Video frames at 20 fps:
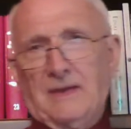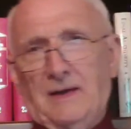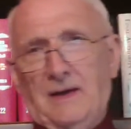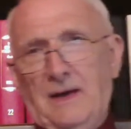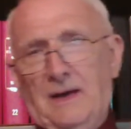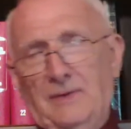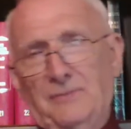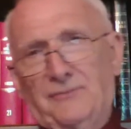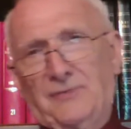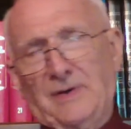
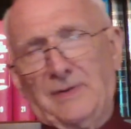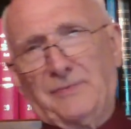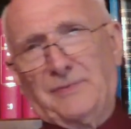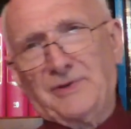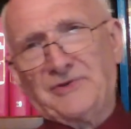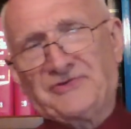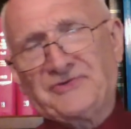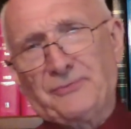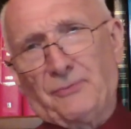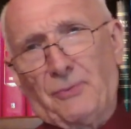of
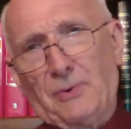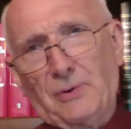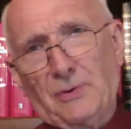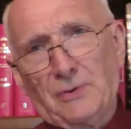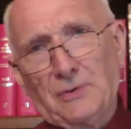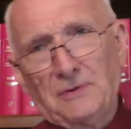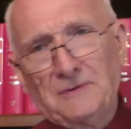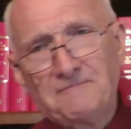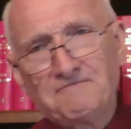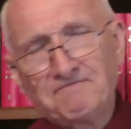this
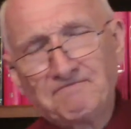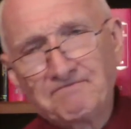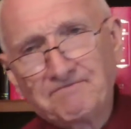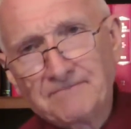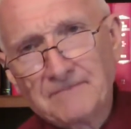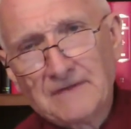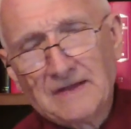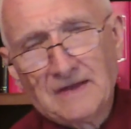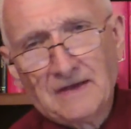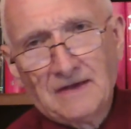world.
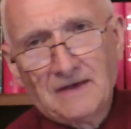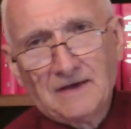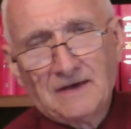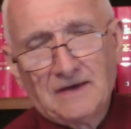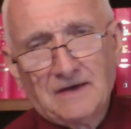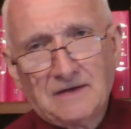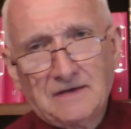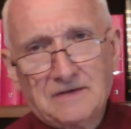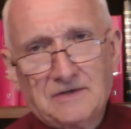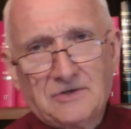
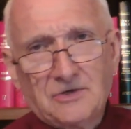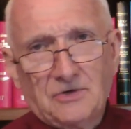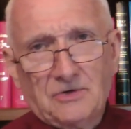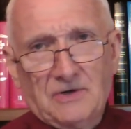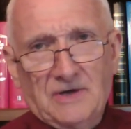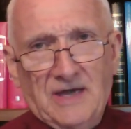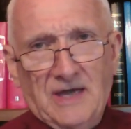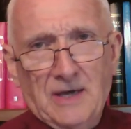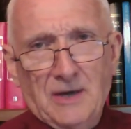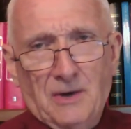To
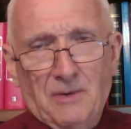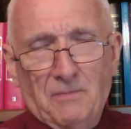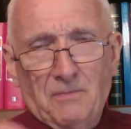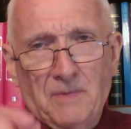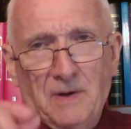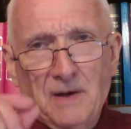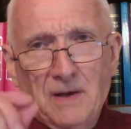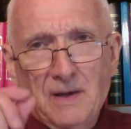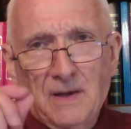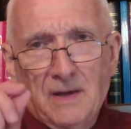him